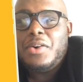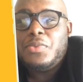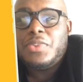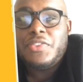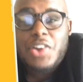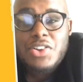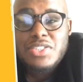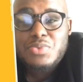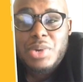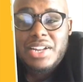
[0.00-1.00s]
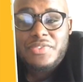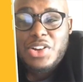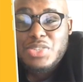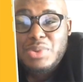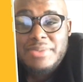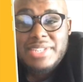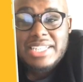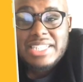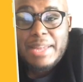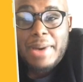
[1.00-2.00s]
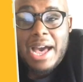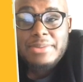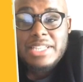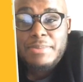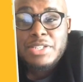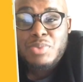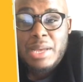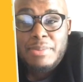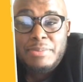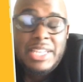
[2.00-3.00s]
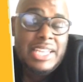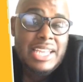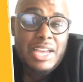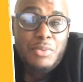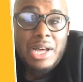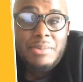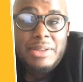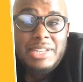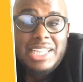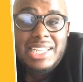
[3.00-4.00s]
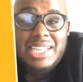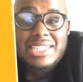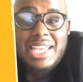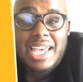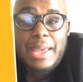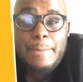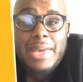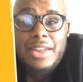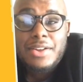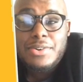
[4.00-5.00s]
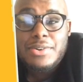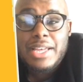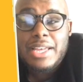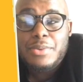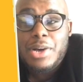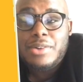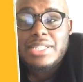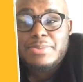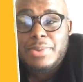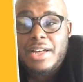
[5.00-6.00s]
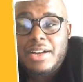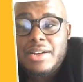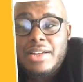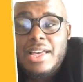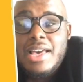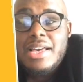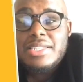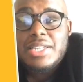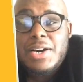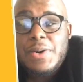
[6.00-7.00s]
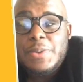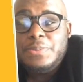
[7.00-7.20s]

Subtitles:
one of the first websites that pops up is WebMD. And WebMD is a medical and wellness blog. So